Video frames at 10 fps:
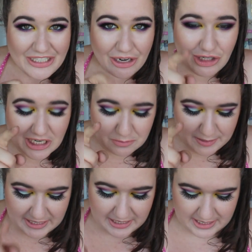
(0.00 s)
Don't judge
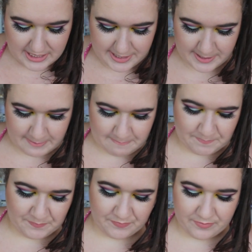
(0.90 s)
me!
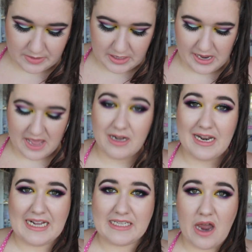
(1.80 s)
Okay, the
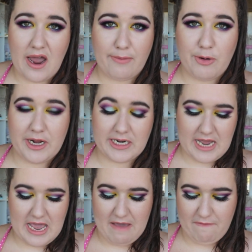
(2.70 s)
last eye product
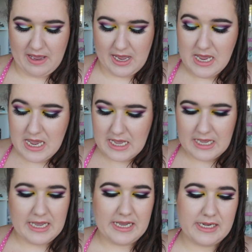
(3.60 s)
I have here
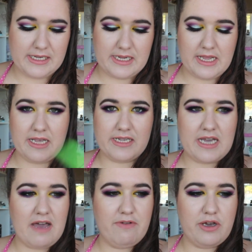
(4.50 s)
is this
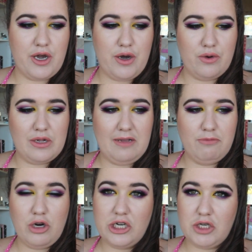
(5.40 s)
CoverGirl
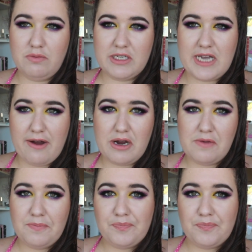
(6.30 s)
Clump Crusher mascara.